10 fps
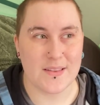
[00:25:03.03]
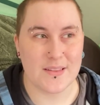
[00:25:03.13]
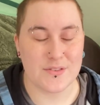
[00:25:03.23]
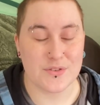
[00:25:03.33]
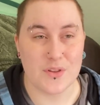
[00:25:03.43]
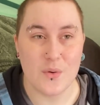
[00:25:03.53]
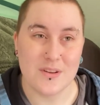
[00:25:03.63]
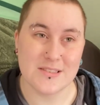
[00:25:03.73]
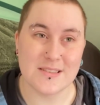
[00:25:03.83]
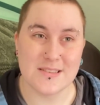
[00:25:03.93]
there's only
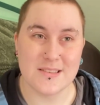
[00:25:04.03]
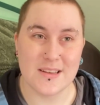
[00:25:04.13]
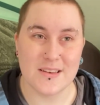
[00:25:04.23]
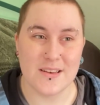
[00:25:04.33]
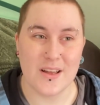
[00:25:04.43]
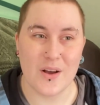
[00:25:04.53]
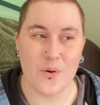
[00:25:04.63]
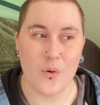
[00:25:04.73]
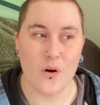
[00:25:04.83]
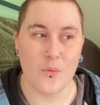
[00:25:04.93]
one season
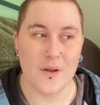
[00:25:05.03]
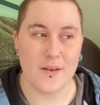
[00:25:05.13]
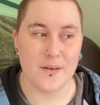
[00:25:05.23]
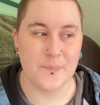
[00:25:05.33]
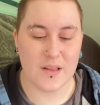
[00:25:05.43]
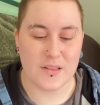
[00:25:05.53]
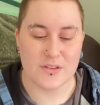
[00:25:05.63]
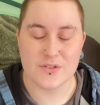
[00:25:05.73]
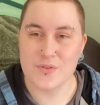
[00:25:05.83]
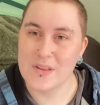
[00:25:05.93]
or when like
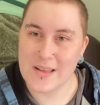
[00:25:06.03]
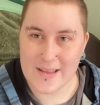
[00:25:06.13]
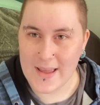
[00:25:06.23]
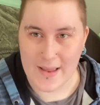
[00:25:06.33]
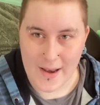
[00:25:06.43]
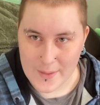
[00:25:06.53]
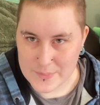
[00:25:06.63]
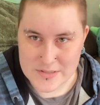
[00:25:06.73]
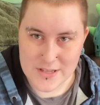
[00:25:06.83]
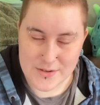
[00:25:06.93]
there's only like 8
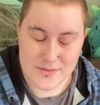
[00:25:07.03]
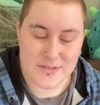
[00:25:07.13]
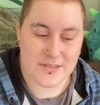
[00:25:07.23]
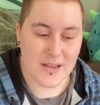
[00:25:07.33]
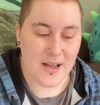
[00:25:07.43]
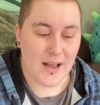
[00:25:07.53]
episodes.